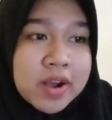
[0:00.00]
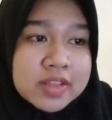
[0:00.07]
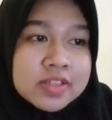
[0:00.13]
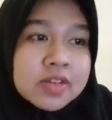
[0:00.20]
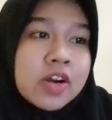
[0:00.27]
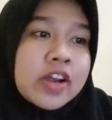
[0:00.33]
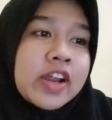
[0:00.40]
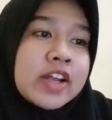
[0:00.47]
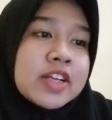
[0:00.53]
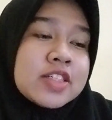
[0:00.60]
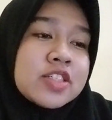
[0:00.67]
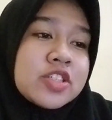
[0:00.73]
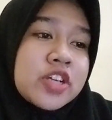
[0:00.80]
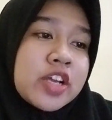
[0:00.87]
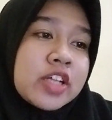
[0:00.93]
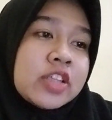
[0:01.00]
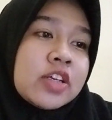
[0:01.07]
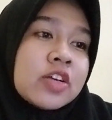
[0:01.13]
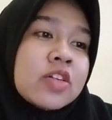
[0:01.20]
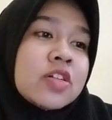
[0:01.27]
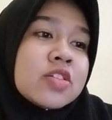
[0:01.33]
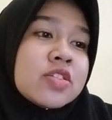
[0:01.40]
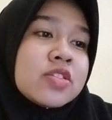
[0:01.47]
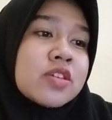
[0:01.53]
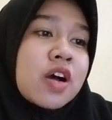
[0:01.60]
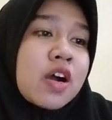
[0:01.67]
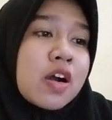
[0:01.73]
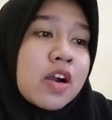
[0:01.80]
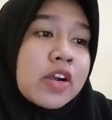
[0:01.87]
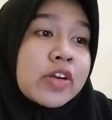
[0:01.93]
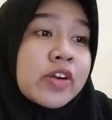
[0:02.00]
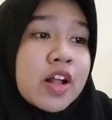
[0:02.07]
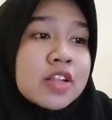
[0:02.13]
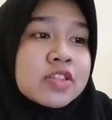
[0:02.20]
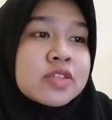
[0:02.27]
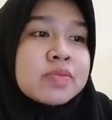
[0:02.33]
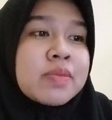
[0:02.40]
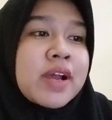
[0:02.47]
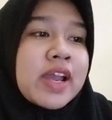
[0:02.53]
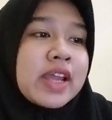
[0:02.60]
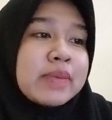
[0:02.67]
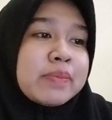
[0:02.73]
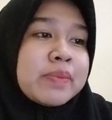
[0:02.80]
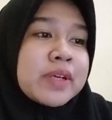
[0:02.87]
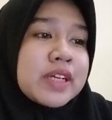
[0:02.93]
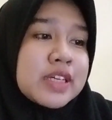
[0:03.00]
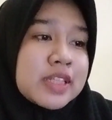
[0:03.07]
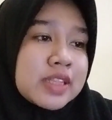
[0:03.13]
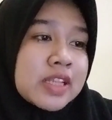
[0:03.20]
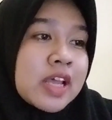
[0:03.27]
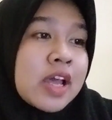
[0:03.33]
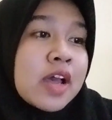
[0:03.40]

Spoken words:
organization rules or goals might put